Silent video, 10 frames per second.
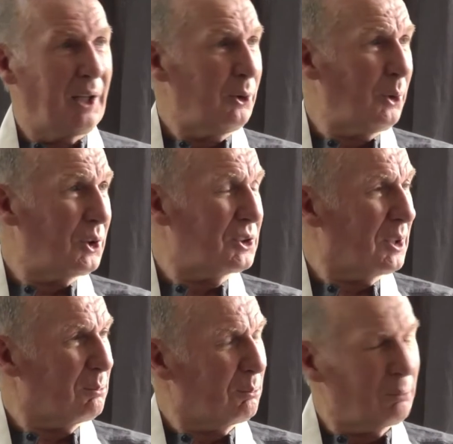I noticed
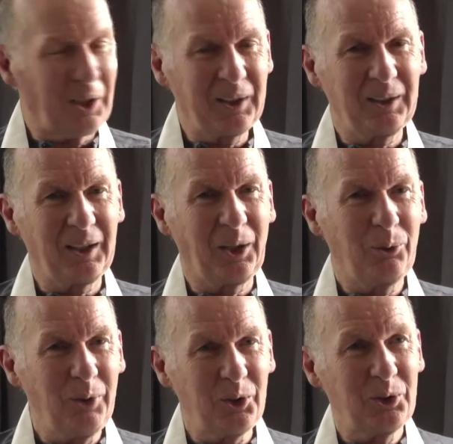that my
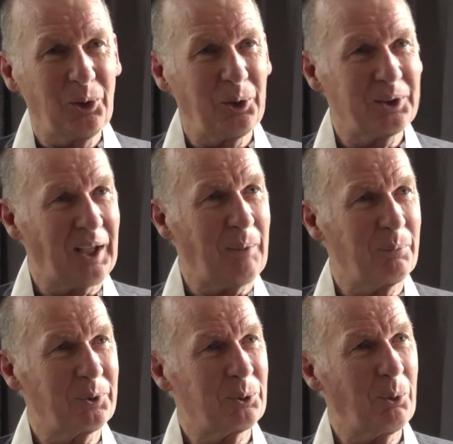original
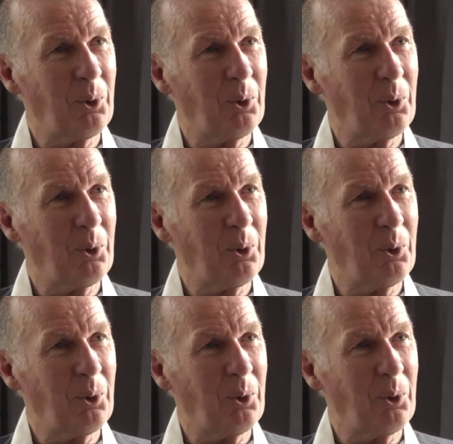attempt